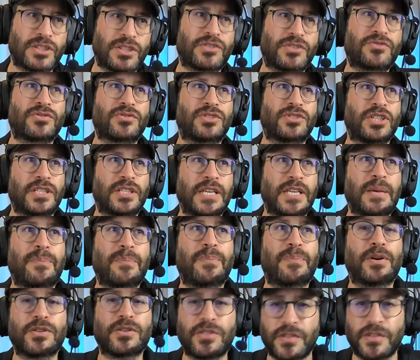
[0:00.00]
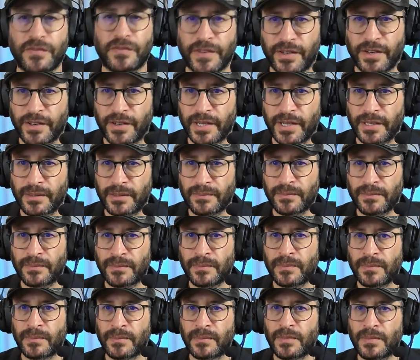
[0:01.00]
just keep persevering,
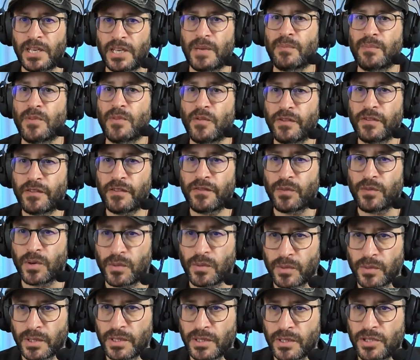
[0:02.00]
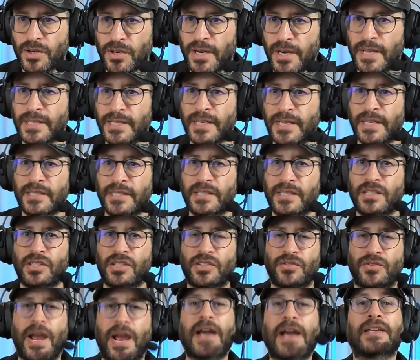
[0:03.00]
keep moving forward. Try not to get
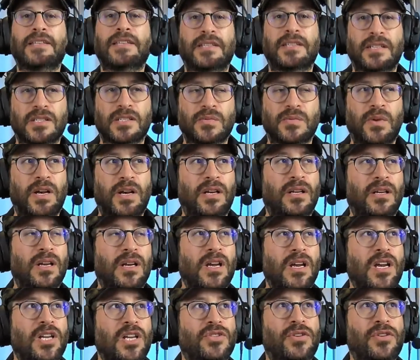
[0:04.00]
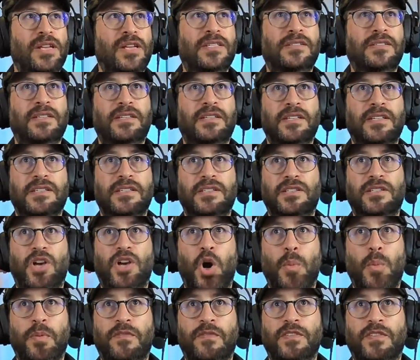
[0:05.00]
distracted as well. Try not to let the
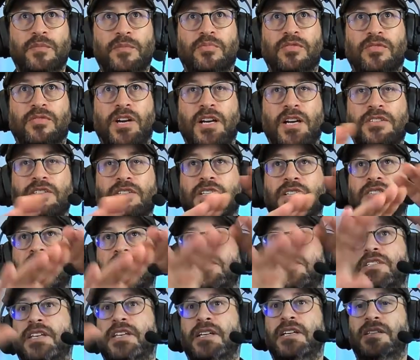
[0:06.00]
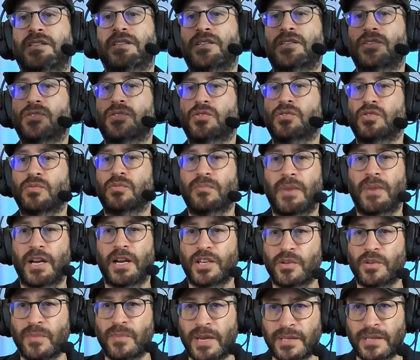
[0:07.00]
scope of your project just get too
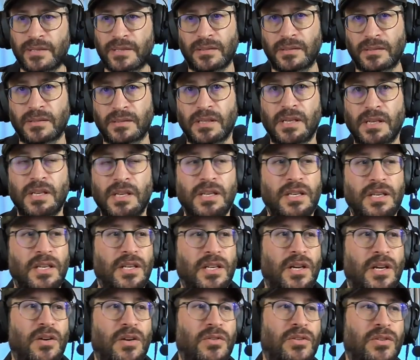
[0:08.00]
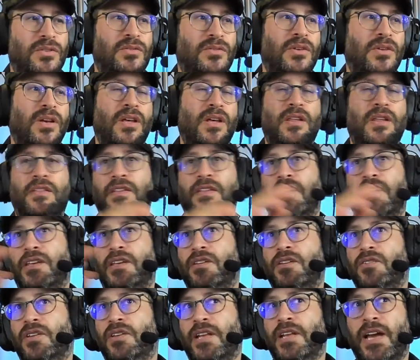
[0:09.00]
monumental. You think
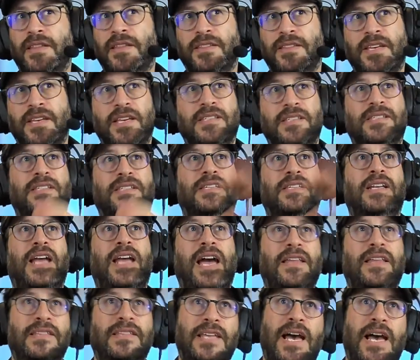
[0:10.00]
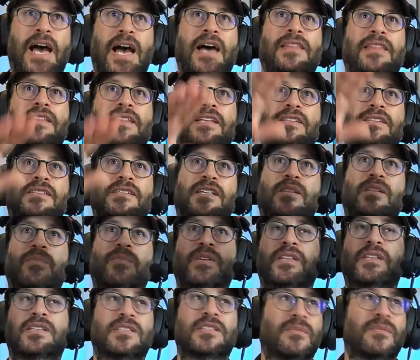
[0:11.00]
you could add this and then add that, and then it's going to be
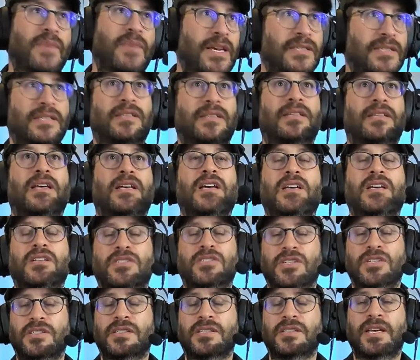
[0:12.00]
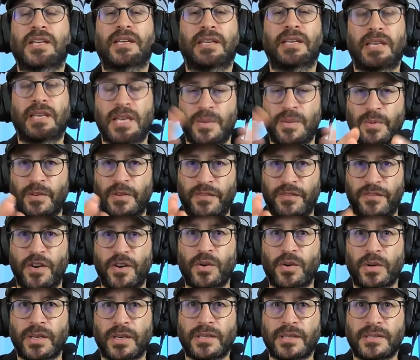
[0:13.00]
this amazing. Just keep it
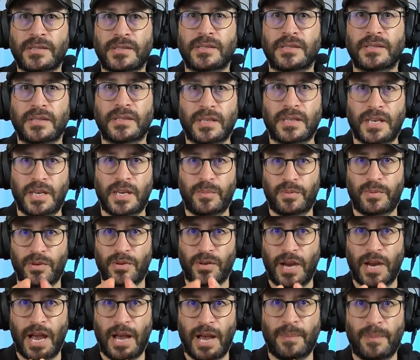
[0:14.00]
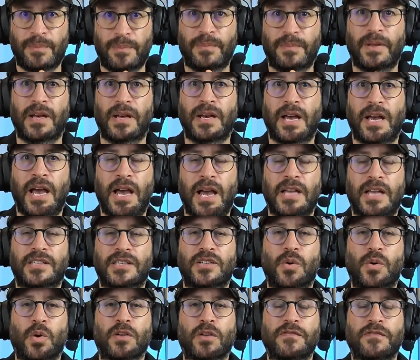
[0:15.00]
focused. Keep your app, its
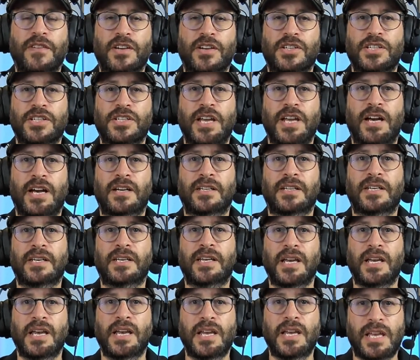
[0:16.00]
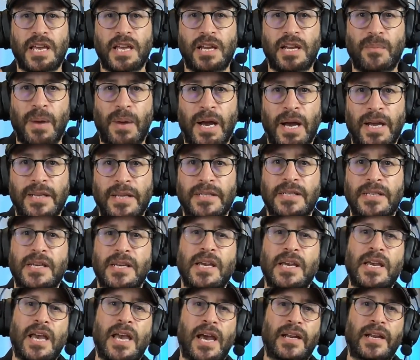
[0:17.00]
core functionality in mind.
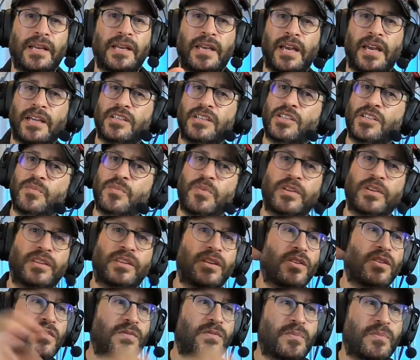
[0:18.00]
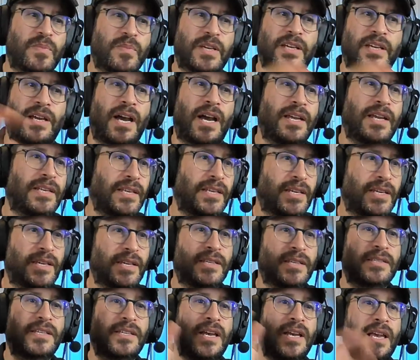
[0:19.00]
And again, just put those big
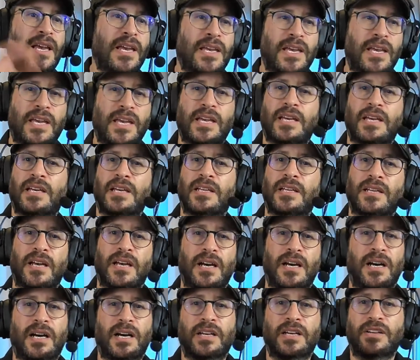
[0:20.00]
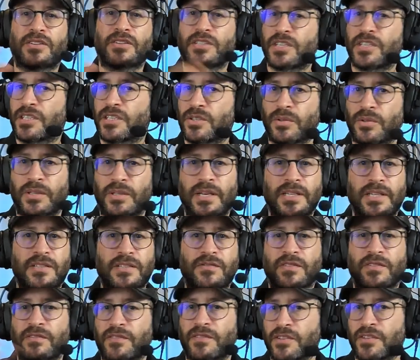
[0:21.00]
ideas in your to-do list
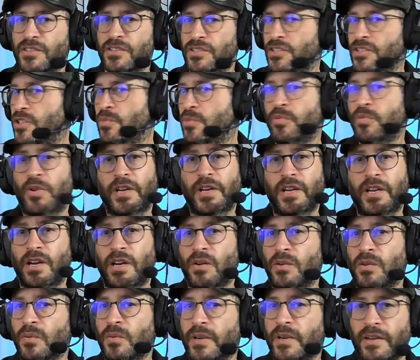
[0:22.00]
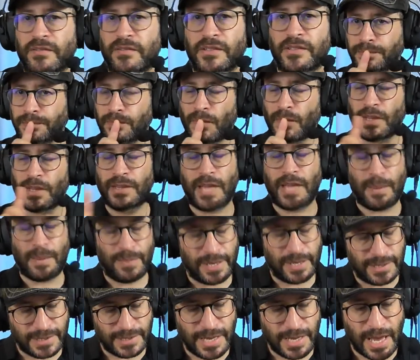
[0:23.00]
for version 2.0 or whatever. That
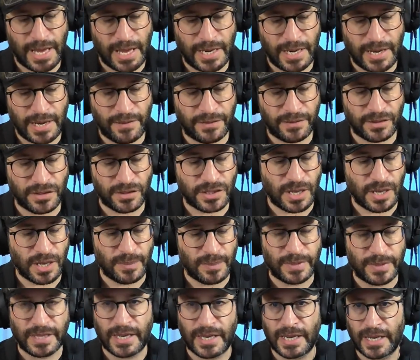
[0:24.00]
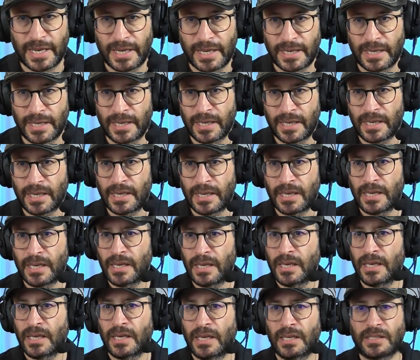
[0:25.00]
being said, if there's
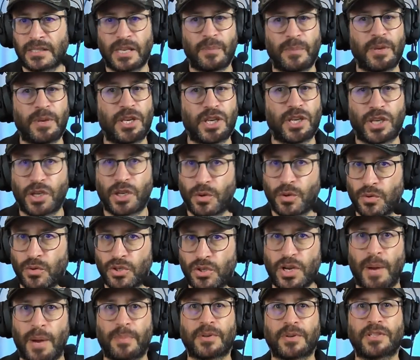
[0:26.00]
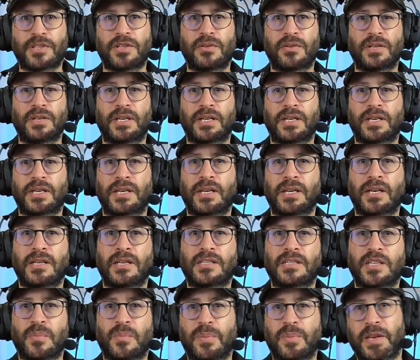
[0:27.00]
some huge opportunity
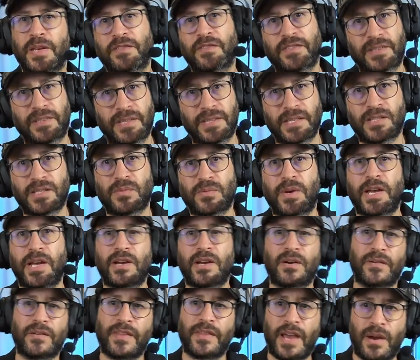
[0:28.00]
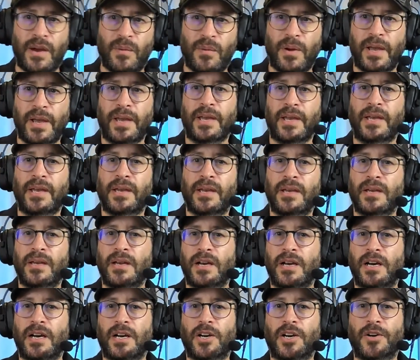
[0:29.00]
to pivot this way or that way,
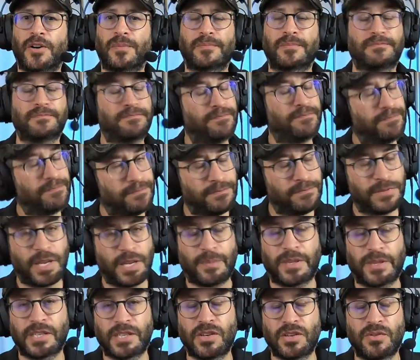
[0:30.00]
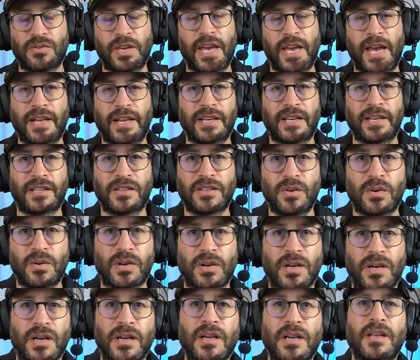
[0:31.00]
something you can't
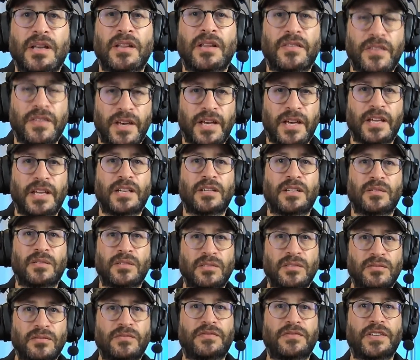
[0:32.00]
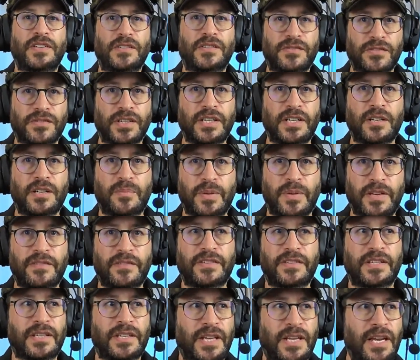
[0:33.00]
ignore, then feel free to
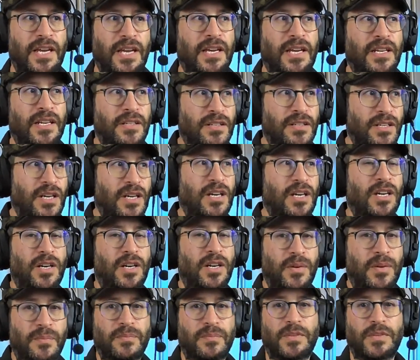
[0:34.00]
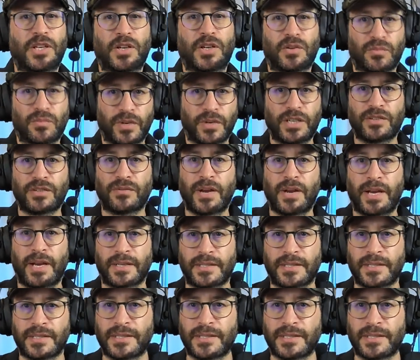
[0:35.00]
pivot and redirect.